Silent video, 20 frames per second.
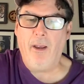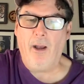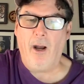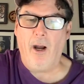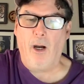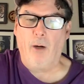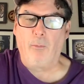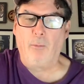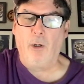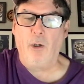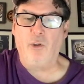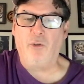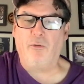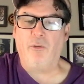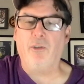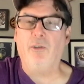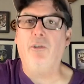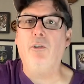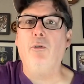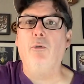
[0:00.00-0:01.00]
Roach
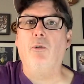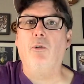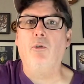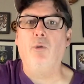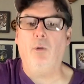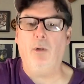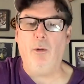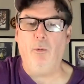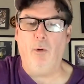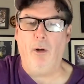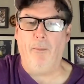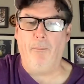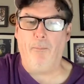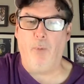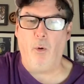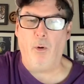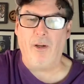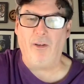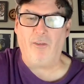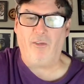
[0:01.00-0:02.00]
for Duke, 21
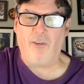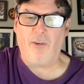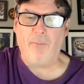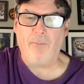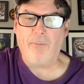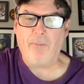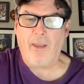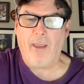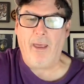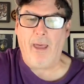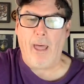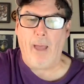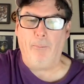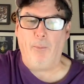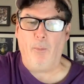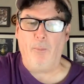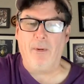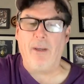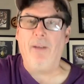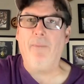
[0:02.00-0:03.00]
points.
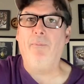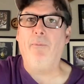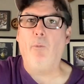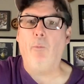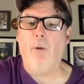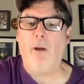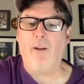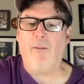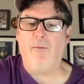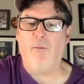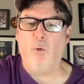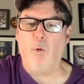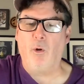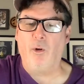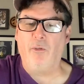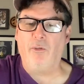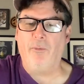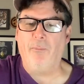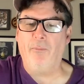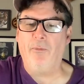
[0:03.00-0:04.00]
Appleby, Wake
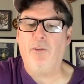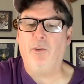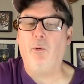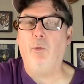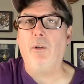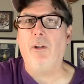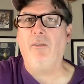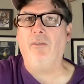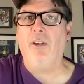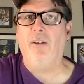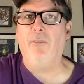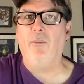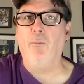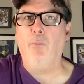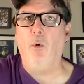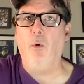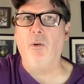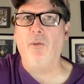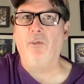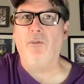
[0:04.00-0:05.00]
Forest, 27
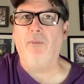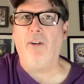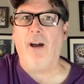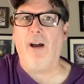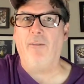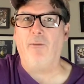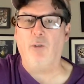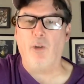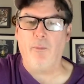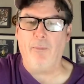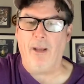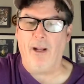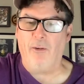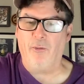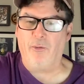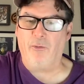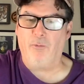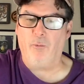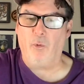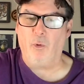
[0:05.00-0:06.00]
points, 5
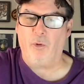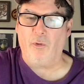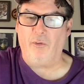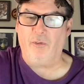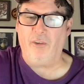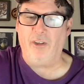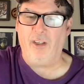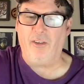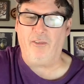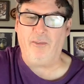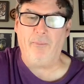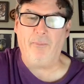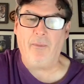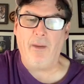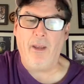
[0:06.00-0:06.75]
rebounds, 4 assists.